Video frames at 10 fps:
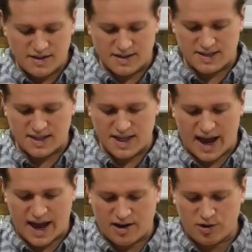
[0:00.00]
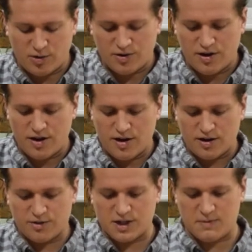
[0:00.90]
to see how
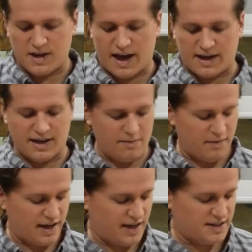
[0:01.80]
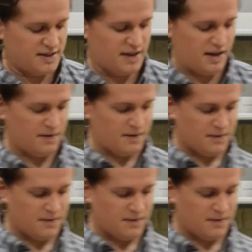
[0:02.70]
crispy I can get my quesadilla.